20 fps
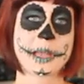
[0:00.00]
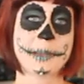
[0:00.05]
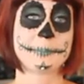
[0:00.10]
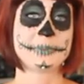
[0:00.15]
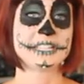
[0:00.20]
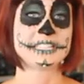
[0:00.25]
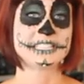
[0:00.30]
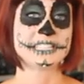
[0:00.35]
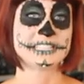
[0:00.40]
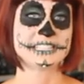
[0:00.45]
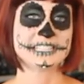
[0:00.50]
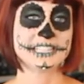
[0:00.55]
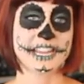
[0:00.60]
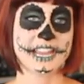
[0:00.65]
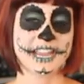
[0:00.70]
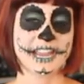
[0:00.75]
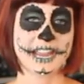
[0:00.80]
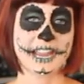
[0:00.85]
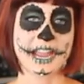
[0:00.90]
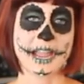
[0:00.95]
But
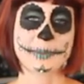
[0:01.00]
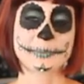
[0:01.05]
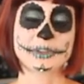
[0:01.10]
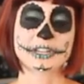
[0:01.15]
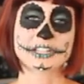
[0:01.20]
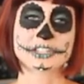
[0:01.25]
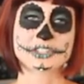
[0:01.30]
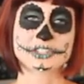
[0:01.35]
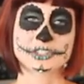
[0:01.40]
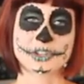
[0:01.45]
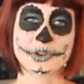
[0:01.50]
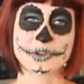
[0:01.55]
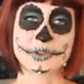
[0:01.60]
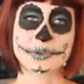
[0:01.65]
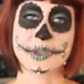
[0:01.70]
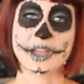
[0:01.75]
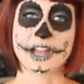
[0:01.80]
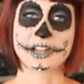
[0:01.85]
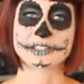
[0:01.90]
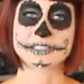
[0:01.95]
today I'm going to show you
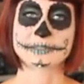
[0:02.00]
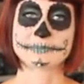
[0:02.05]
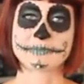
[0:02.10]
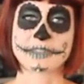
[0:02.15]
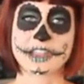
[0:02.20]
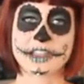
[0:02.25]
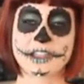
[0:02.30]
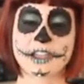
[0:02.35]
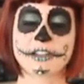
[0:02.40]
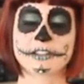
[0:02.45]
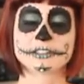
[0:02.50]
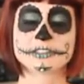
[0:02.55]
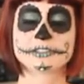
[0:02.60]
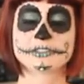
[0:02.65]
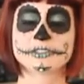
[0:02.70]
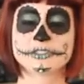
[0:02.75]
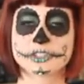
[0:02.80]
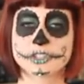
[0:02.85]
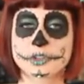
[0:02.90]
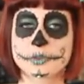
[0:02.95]
how to make a
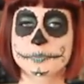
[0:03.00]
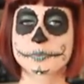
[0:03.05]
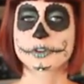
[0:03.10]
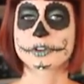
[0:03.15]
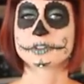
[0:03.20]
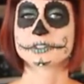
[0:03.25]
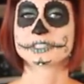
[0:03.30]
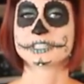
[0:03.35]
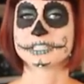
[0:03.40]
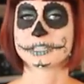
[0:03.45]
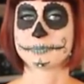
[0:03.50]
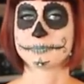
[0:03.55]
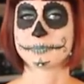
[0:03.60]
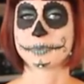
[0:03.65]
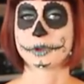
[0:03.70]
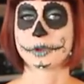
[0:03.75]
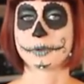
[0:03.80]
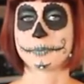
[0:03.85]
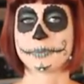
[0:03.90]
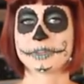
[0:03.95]
super
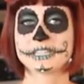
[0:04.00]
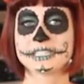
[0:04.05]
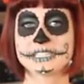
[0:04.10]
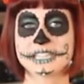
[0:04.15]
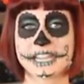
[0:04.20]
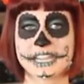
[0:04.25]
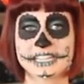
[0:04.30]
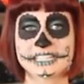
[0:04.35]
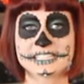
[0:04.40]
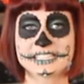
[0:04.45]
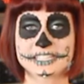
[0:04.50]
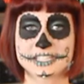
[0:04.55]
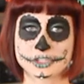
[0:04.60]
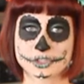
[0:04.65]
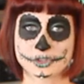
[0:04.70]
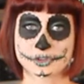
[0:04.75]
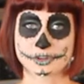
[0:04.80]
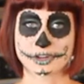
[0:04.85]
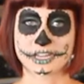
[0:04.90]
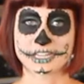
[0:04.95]
simple but tasty
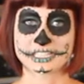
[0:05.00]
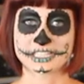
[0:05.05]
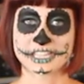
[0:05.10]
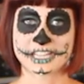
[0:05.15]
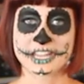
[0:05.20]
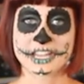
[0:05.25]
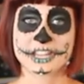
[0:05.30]
treat.